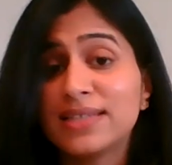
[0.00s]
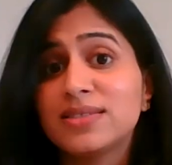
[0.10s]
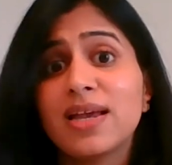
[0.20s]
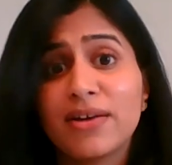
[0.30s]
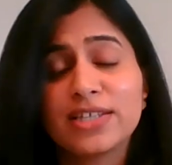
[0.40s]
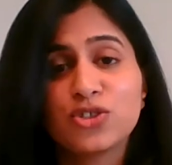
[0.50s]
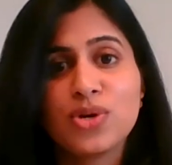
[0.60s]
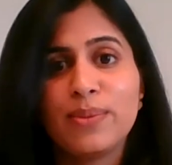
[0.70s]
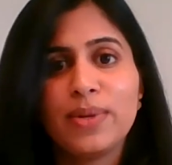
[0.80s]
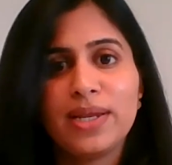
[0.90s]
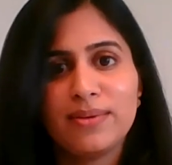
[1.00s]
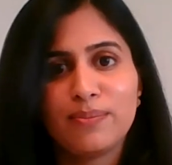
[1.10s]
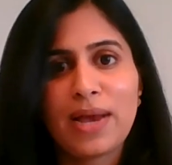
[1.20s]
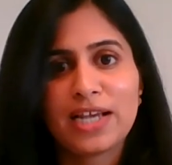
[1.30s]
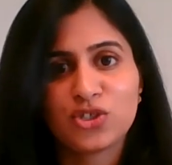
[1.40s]
as they are
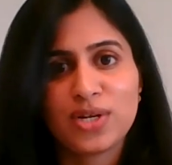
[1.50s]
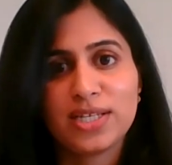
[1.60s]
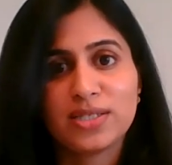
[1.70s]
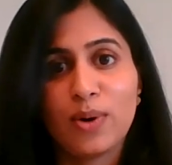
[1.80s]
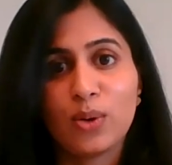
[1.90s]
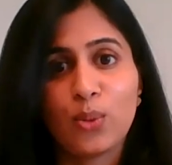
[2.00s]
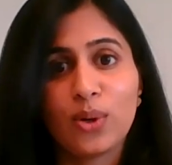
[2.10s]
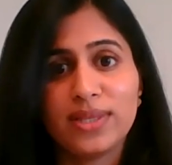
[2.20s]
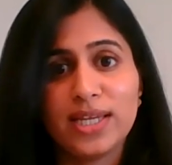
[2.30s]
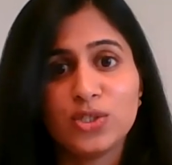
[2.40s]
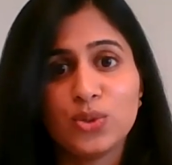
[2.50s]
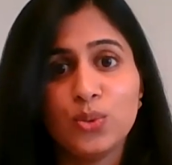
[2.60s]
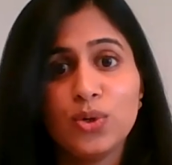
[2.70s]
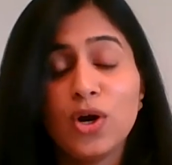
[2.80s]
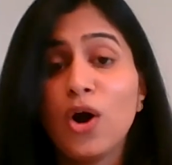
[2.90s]
extremely passionate about what they
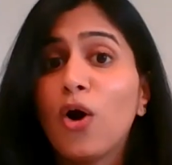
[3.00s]
do,